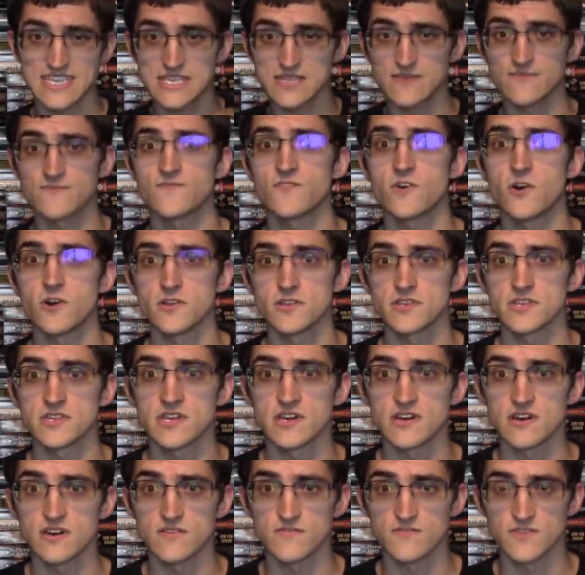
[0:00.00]
them fall in
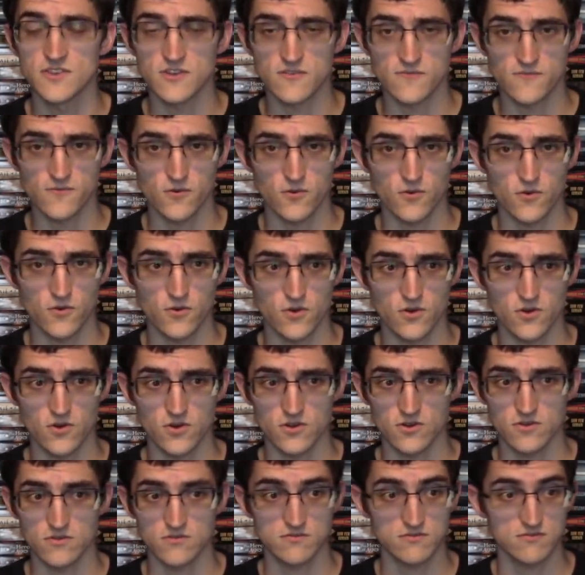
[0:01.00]
love,
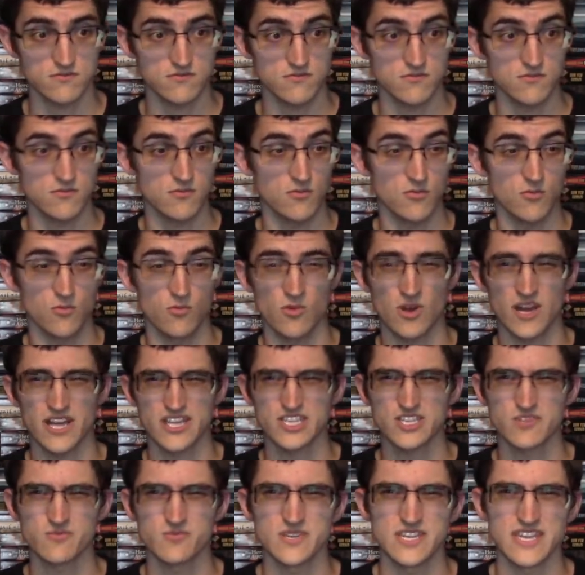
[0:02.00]
therefore, why
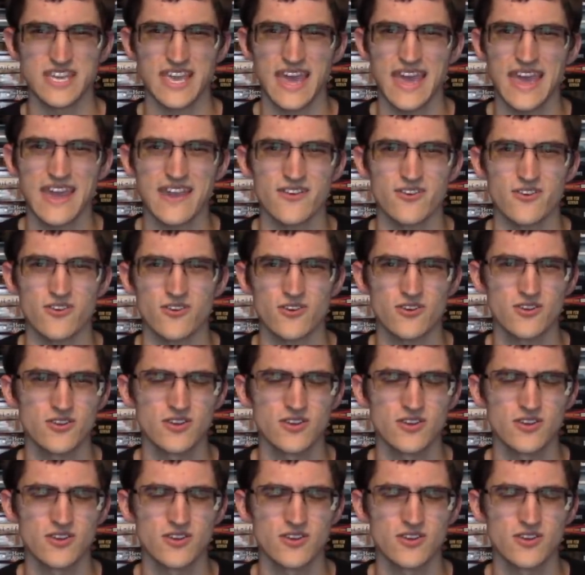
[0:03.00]
should we care?